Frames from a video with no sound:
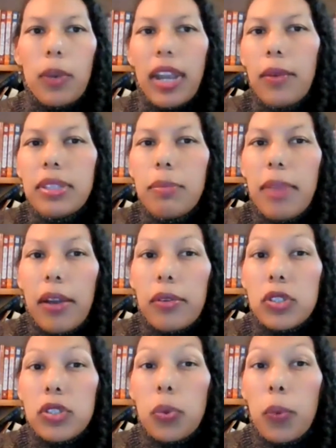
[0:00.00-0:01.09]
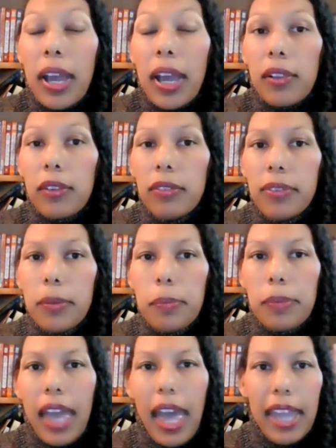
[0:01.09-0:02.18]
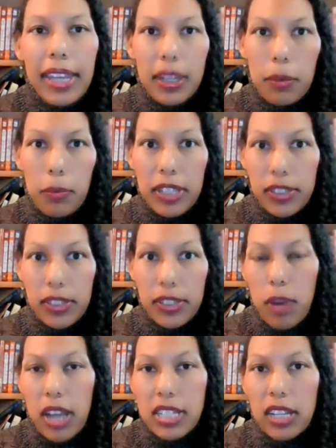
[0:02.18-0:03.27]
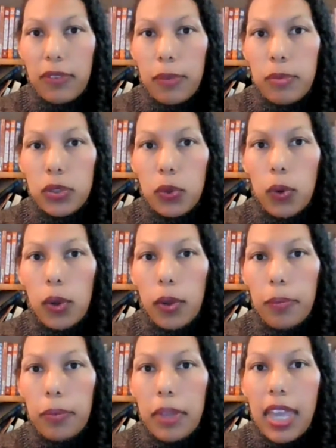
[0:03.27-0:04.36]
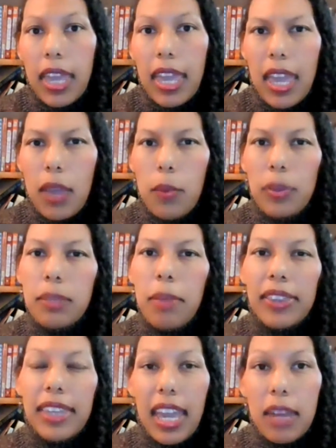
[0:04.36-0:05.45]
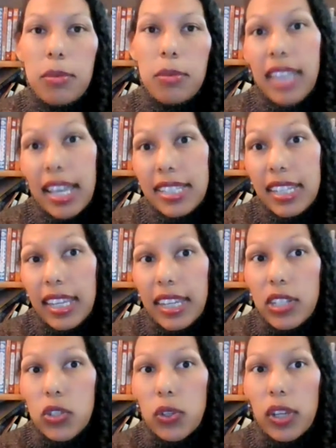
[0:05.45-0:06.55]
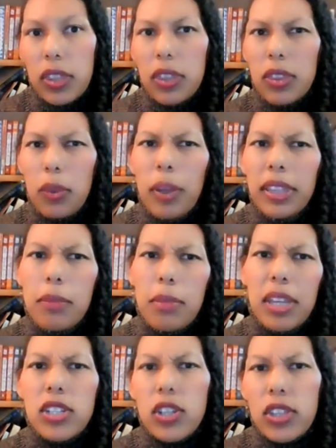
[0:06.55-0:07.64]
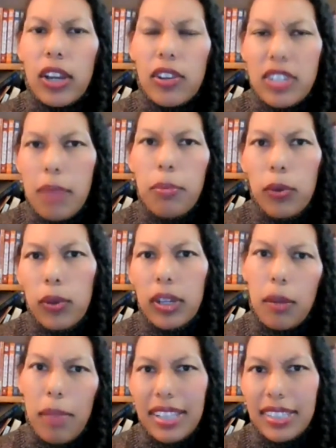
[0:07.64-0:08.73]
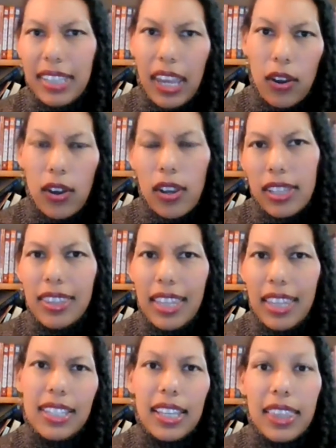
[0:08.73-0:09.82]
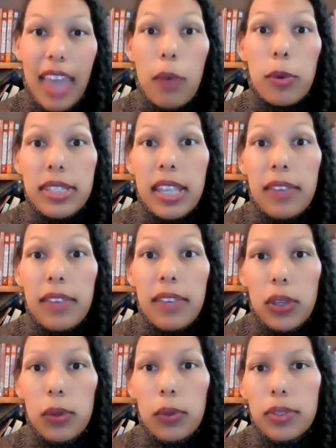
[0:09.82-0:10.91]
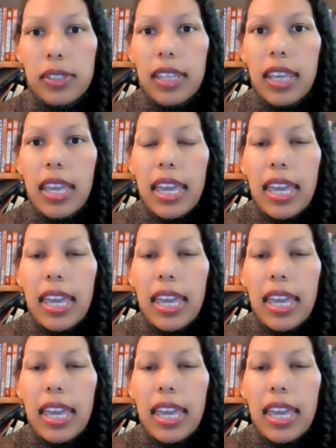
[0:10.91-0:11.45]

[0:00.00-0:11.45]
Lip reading: When I was about 12, I did a research project from school. It was about the animal testing industry, the one that made sure that our shampoo and our mascara and things like that were safe to use.